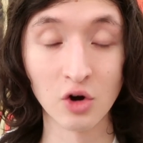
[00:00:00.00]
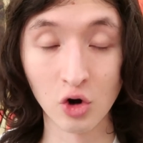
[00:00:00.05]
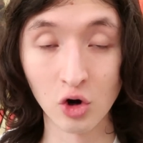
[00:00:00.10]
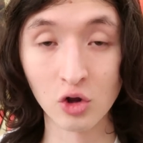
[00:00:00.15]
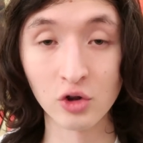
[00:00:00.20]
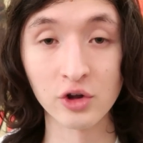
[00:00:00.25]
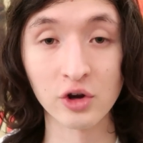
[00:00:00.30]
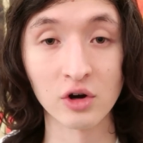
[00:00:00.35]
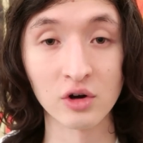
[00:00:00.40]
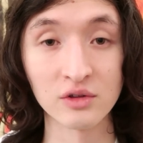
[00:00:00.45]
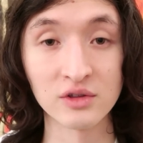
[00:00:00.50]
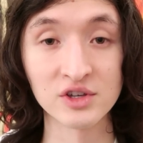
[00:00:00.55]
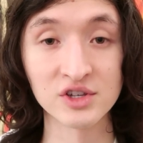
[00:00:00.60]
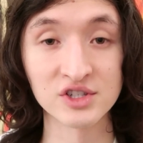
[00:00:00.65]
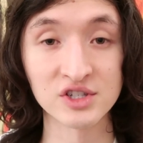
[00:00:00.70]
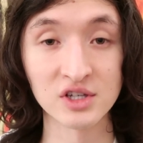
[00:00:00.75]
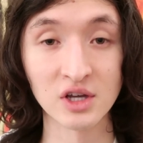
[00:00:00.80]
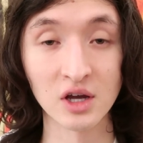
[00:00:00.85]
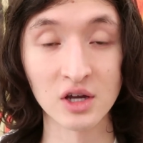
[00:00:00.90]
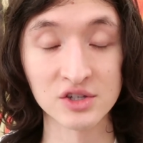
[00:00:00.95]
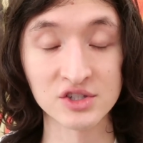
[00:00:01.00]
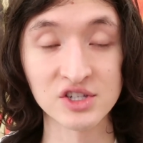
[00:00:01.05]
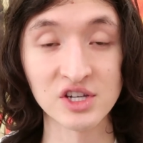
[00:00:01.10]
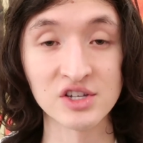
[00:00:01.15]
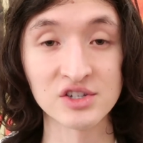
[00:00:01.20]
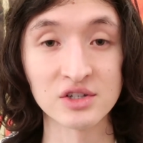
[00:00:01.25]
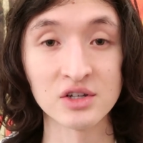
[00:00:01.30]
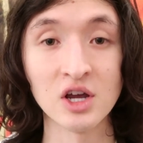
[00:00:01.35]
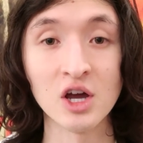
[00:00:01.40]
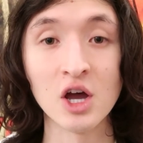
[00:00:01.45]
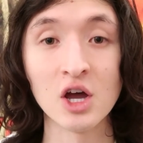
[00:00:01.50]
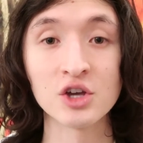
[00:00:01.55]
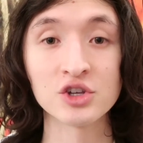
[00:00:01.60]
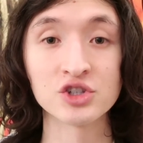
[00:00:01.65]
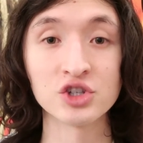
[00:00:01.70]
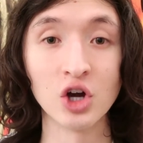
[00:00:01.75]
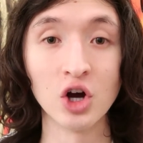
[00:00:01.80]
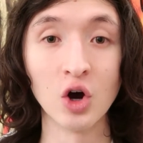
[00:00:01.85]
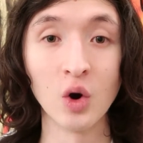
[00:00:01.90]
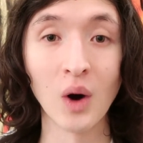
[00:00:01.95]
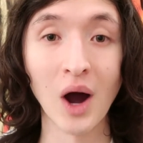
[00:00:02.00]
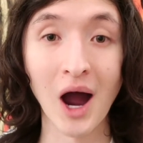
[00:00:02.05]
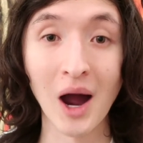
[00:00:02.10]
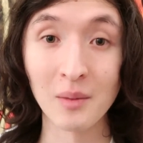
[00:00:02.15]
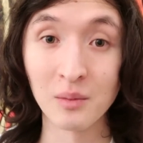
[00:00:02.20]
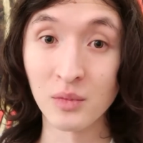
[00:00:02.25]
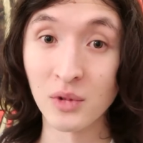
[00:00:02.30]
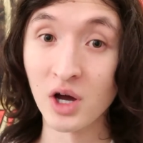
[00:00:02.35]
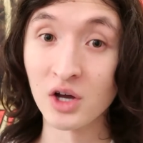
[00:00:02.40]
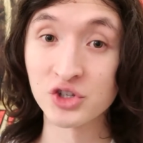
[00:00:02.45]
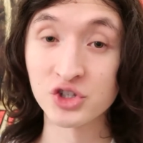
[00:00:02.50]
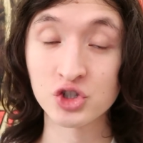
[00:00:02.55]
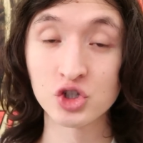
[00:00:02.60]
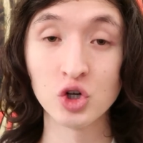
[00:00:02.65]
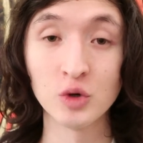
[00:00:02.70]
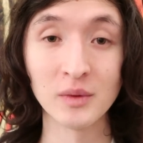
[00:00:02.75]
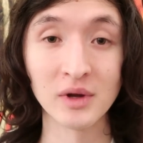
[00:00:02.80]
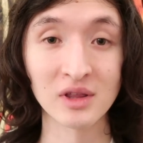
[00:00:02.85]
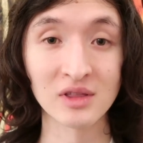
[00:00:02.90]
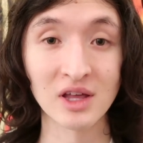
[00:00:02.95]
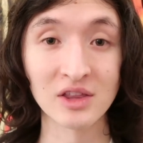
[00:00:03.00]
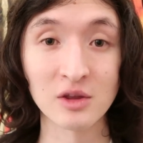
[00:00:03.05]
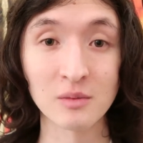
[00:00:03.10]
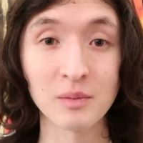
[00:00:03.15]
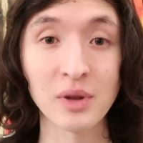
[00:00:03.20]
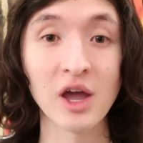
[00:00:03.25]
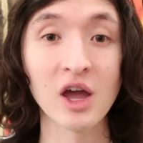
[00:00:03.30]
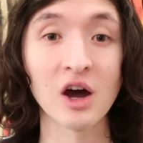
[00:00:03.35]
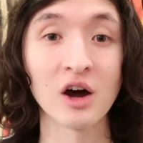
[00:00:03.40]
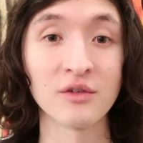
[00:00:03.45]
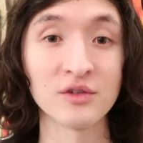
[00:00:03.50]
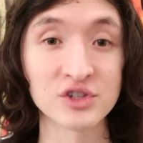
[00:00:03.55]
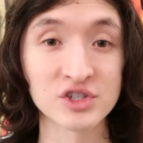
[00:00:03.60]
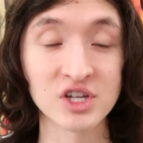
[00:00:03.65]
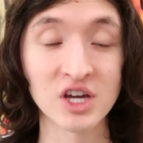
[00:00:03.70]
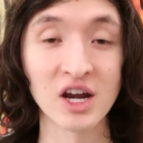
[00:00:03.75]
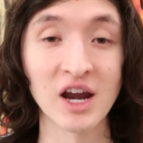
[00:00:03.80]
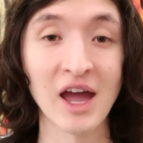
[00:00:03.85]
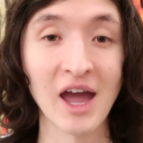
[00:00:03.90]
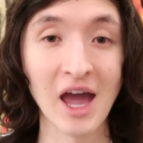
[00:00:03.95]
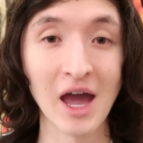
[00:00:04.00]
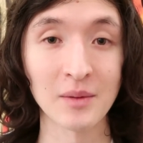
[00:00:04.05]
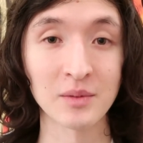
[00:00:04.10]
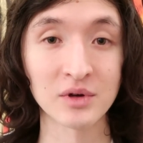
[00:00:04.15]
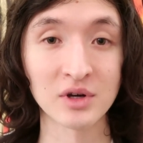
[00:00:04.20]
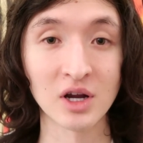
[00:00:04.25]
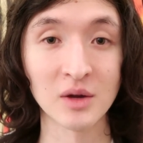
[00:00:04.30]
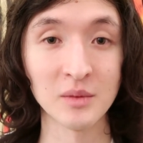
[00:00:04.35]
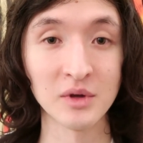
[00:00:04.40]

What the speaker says: earlier in this season. So I'm assuming that the payoff is going to happen.